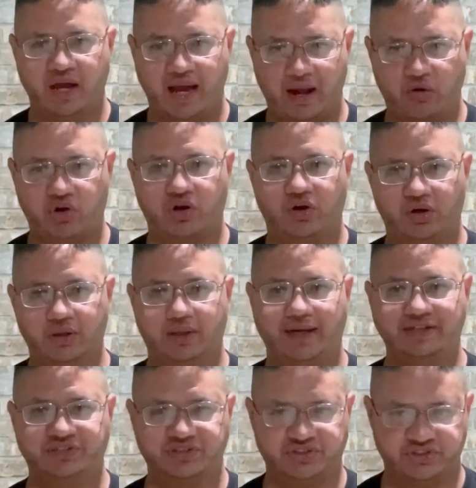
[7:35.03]
alcohol
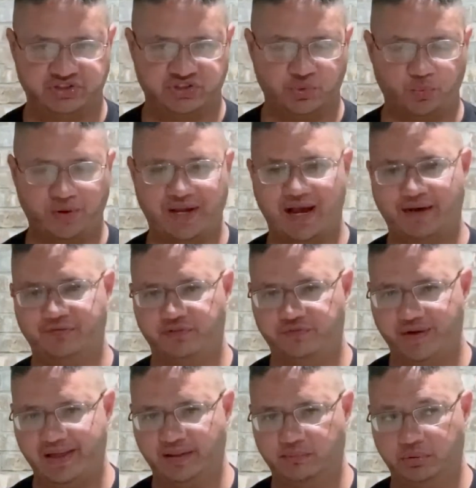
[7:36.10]
licenses that we have
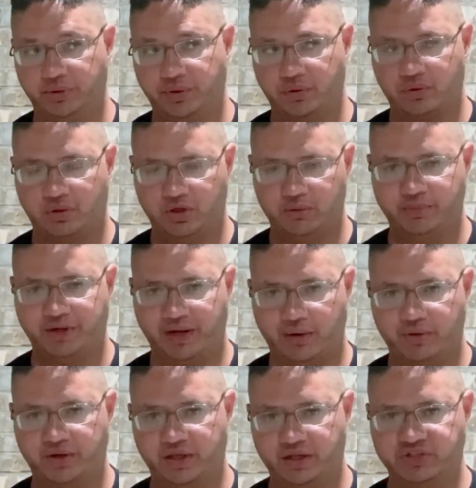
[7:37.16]
available in Oklahoma now
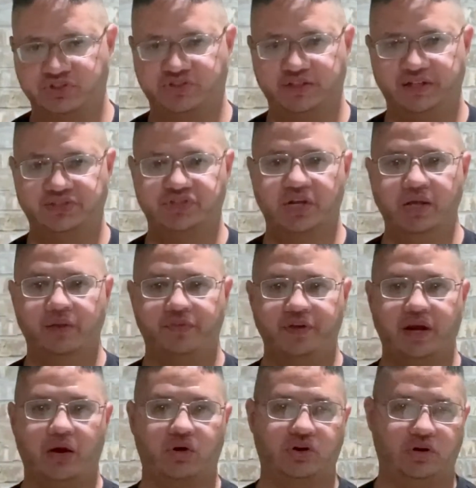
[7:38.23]
again since the
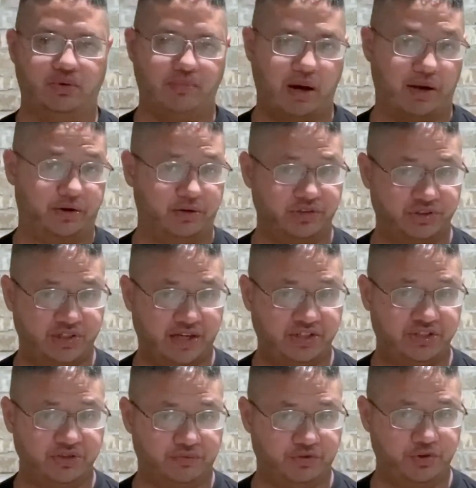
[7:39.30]
alcohol
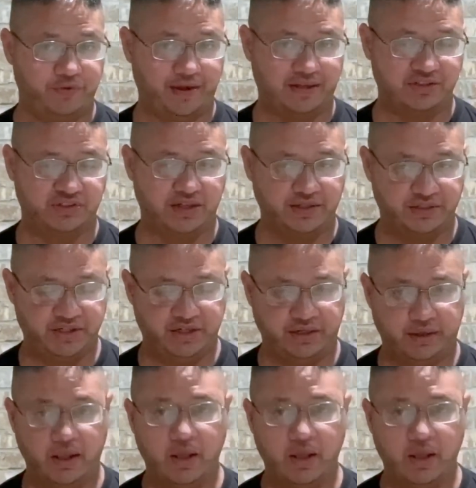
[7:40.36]
modernization of 2018.